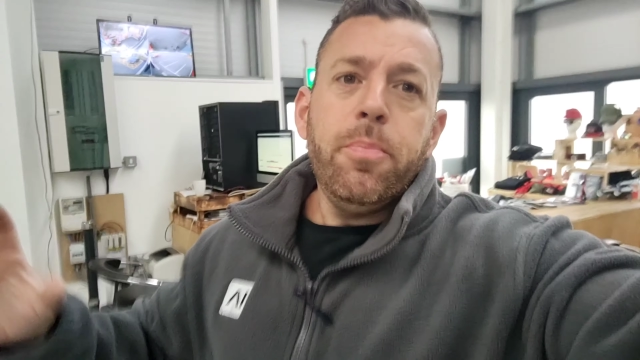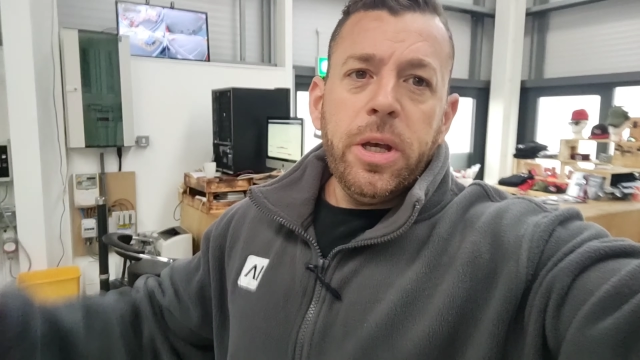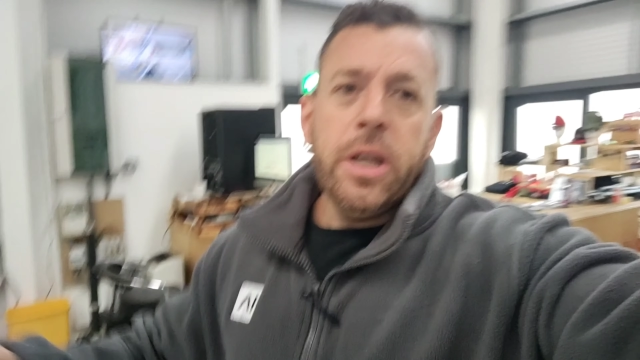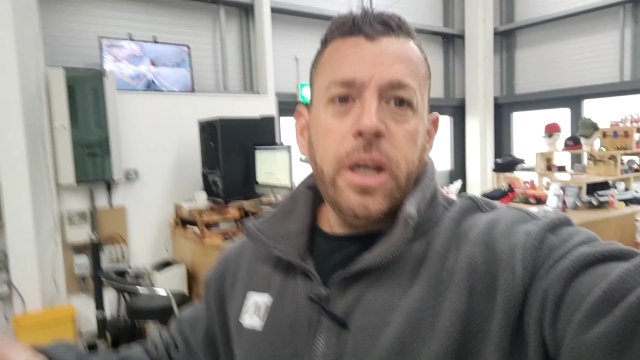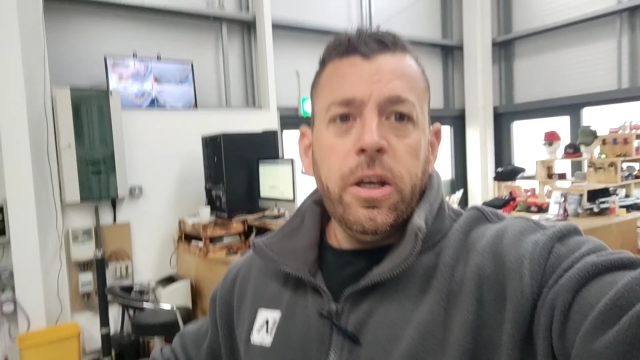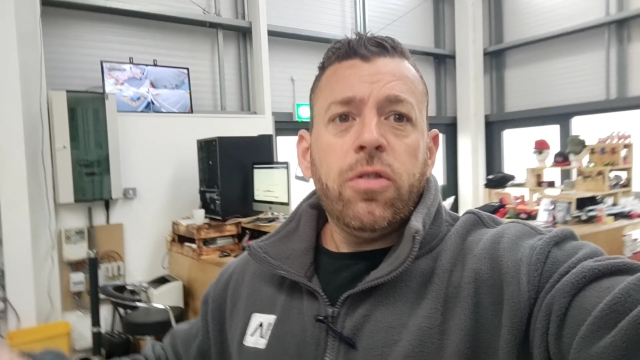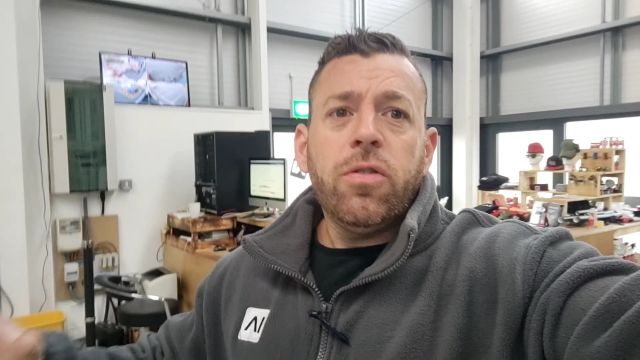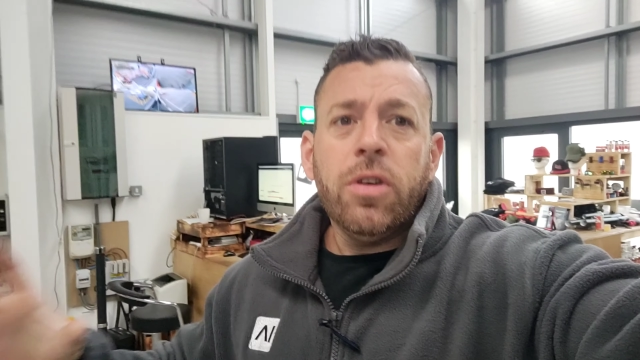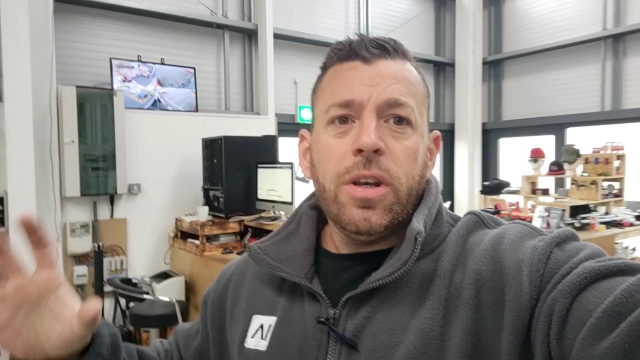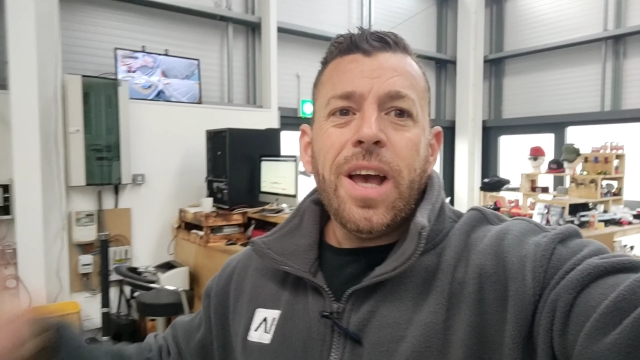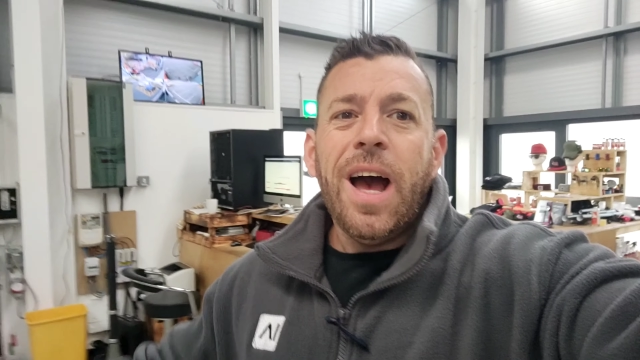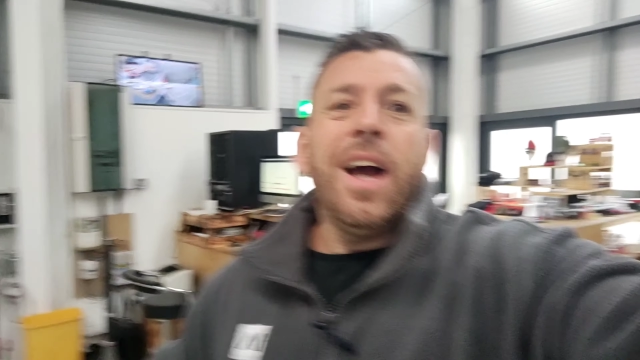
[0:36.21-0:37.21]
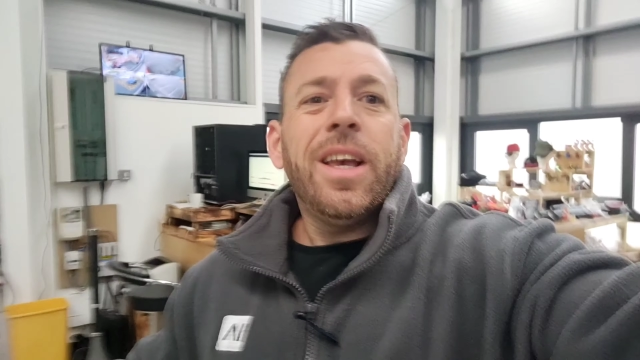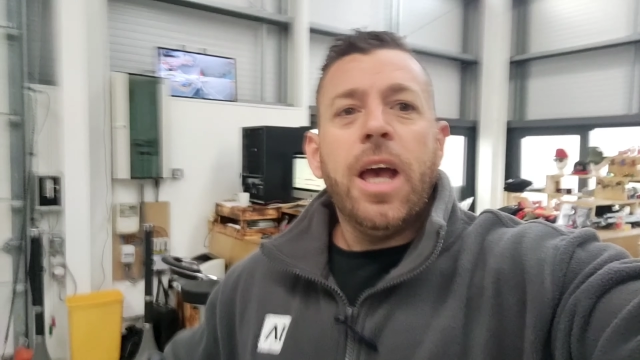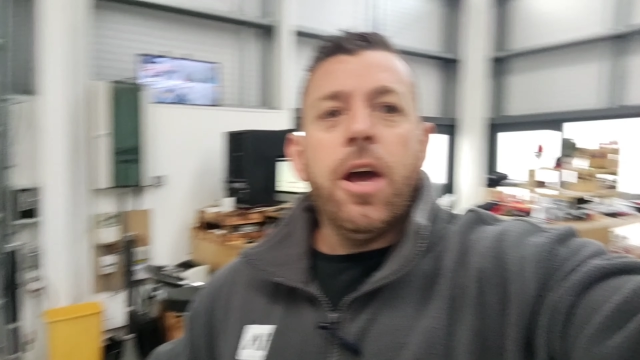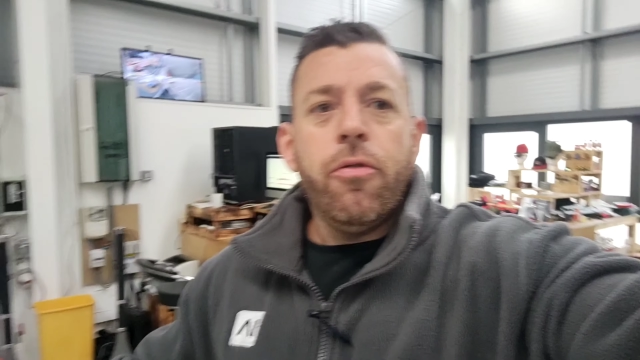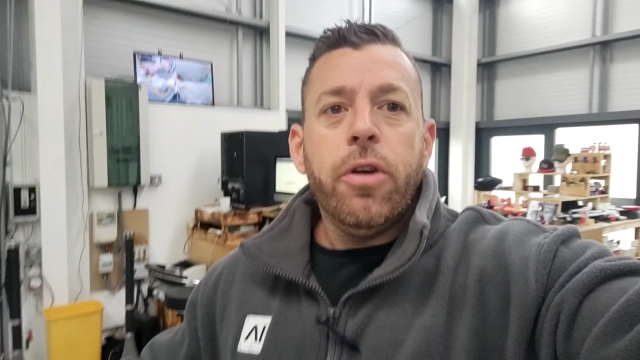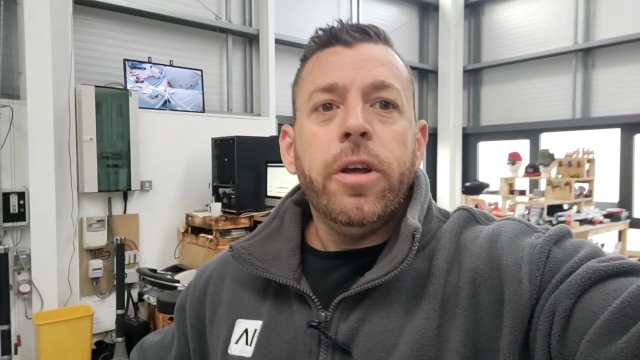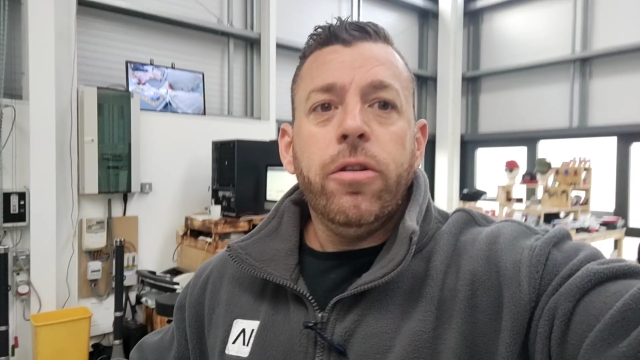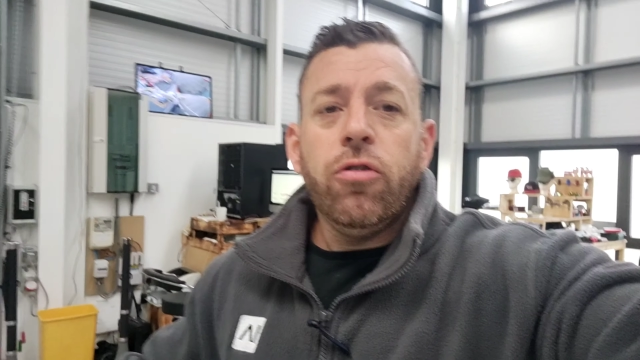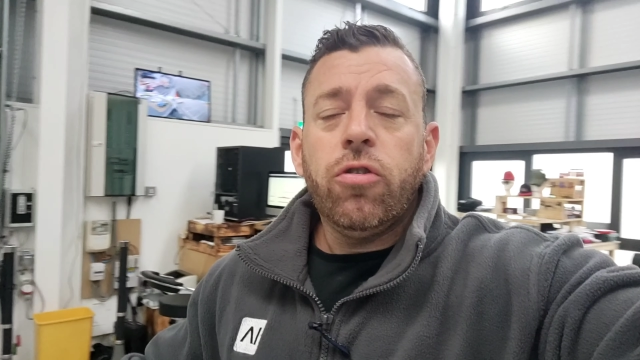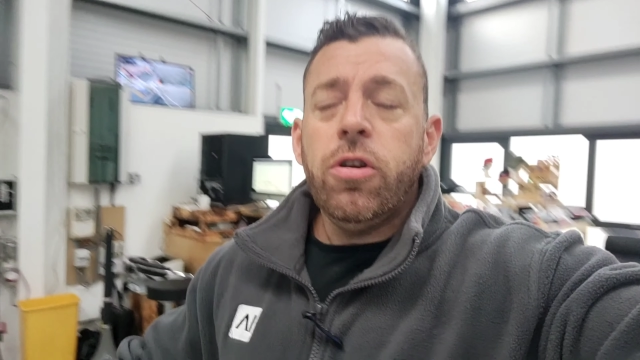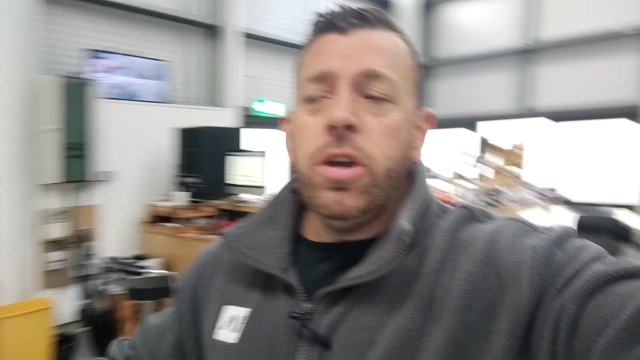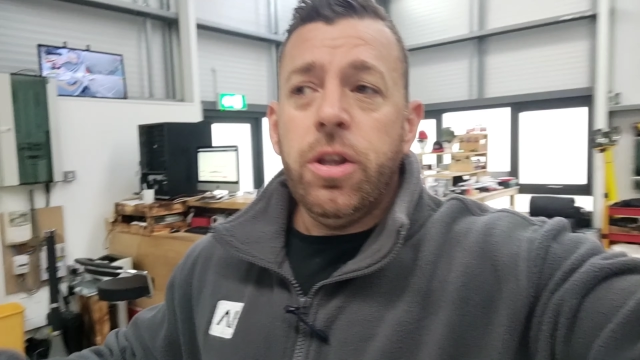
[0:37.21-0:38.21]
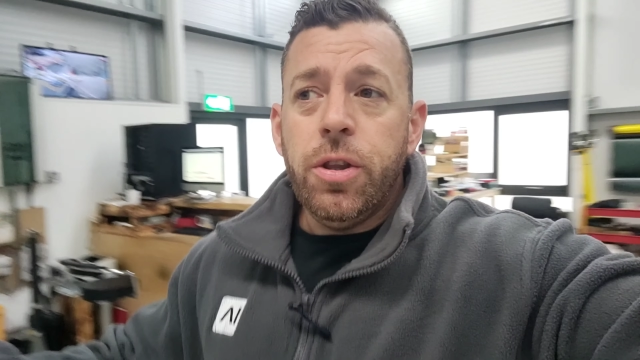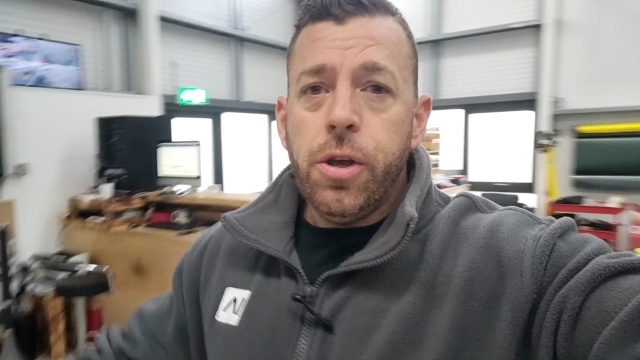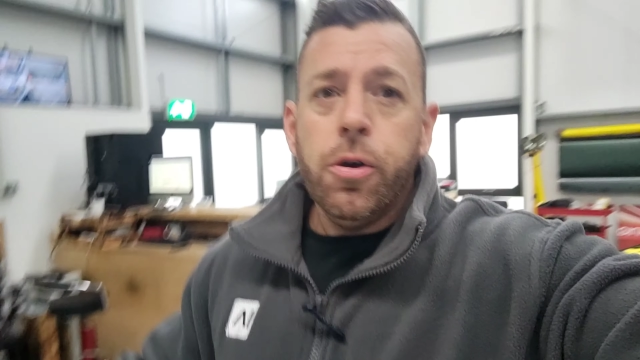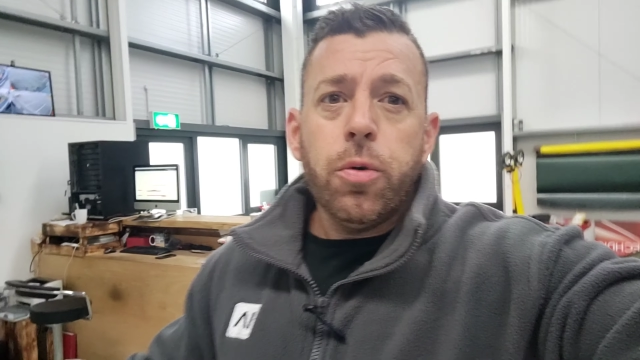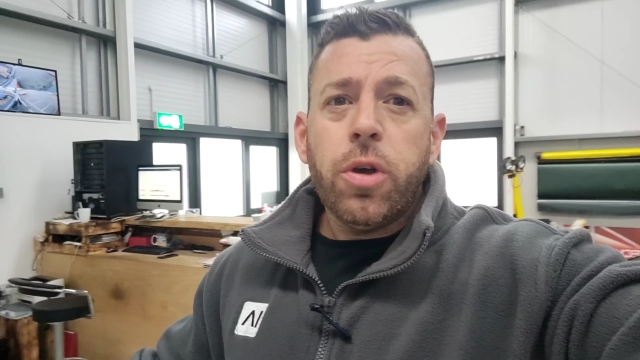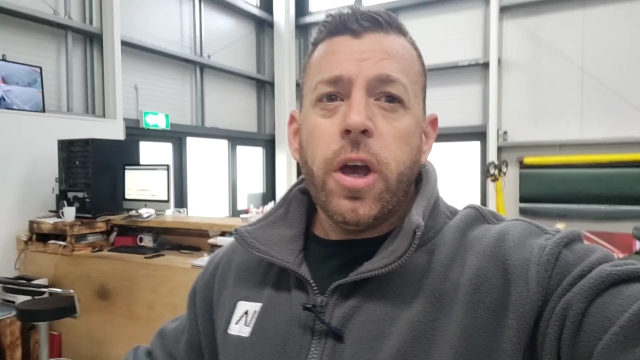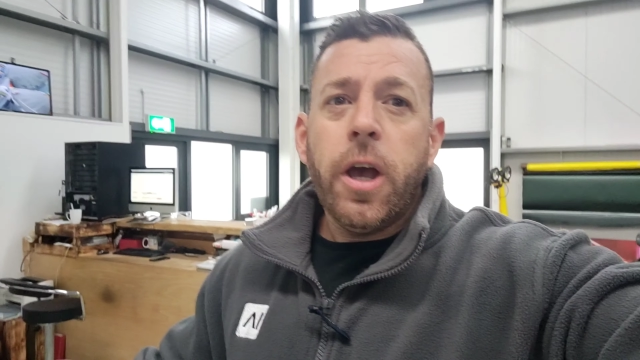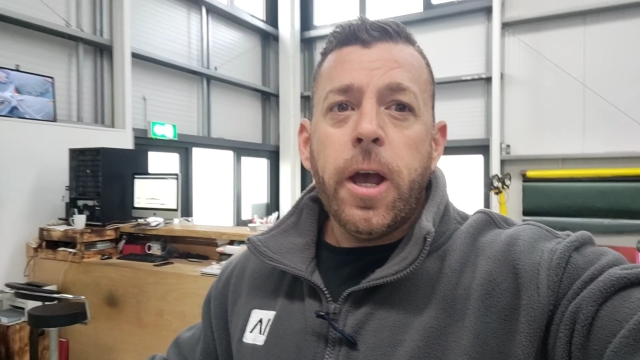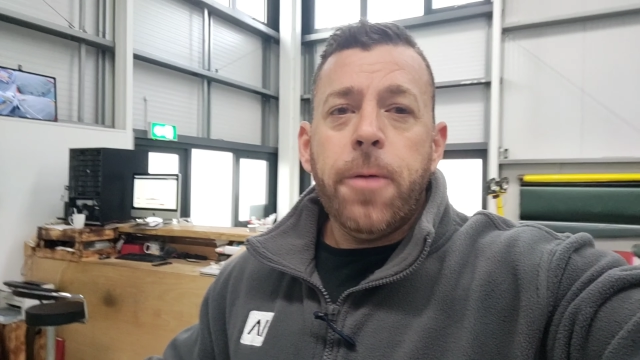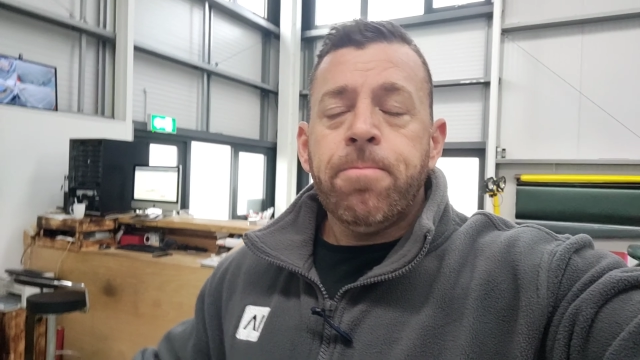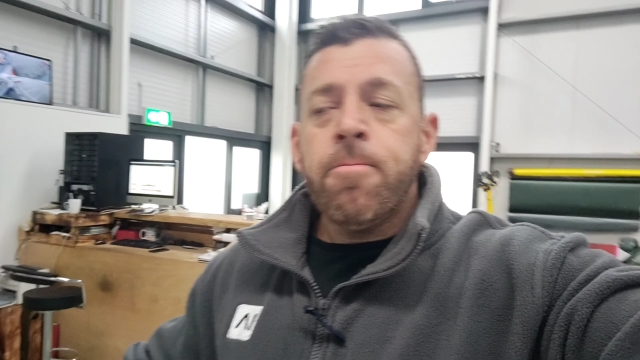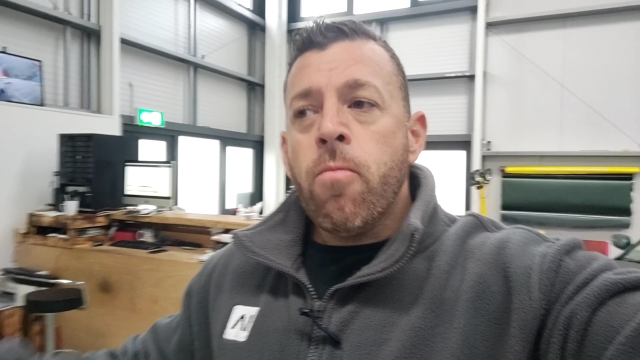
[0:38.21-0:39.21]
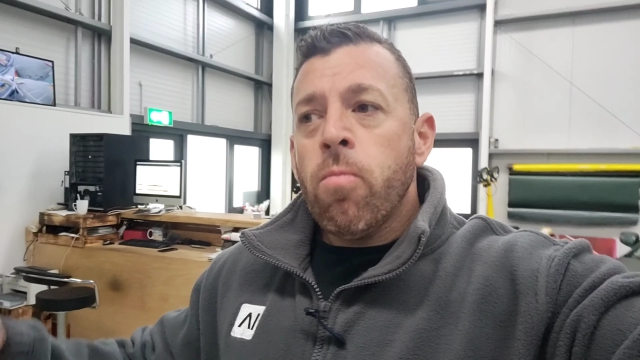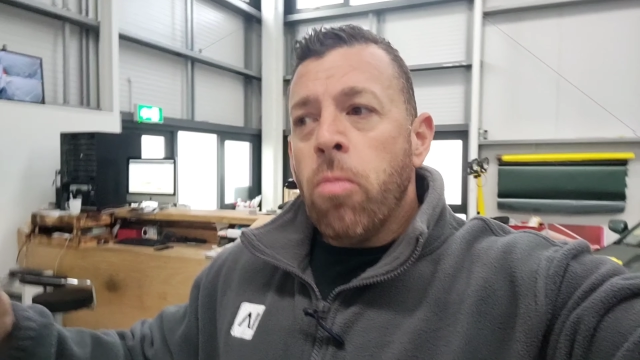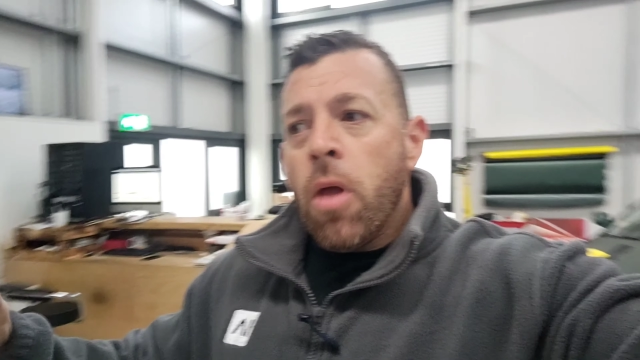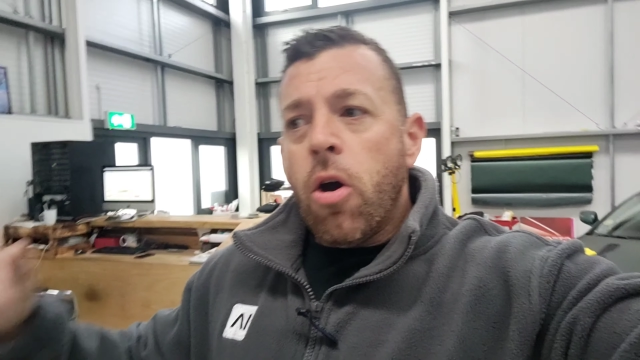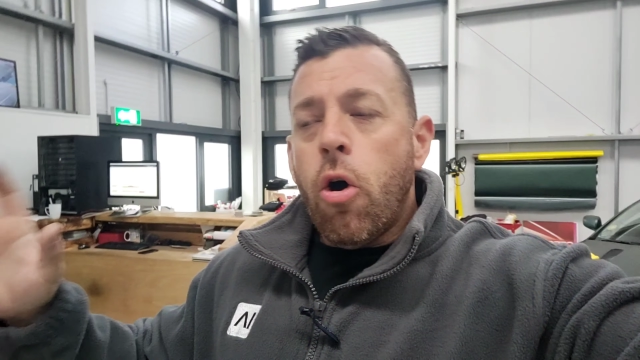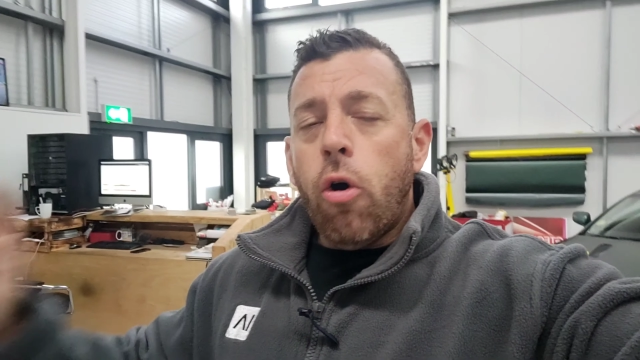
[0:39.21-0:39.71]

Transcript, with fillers: biggest car care range in the UK.